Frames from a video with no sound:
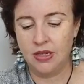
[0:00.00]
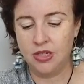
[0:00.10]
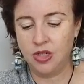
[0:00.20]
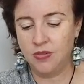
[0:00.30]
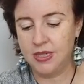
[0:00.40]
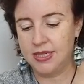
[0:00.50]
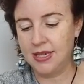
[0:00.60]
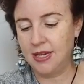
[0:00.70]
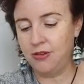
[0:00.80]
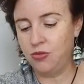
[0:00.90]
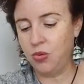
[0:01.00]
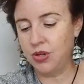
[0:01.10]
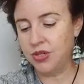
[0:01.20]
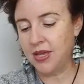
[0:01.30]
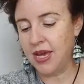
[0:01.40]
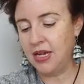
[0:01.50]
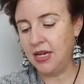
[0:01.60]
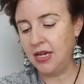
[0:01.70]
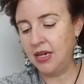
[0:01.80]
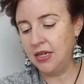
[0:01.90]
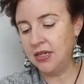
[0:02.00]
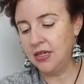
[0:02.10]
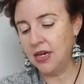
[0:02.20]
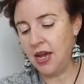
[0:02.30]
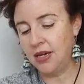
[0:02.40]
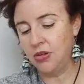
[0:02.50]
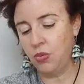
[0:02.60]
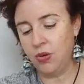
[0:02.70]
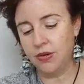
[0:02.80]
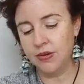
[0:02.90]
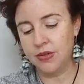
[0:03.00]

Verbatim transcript: to receive what they need and want.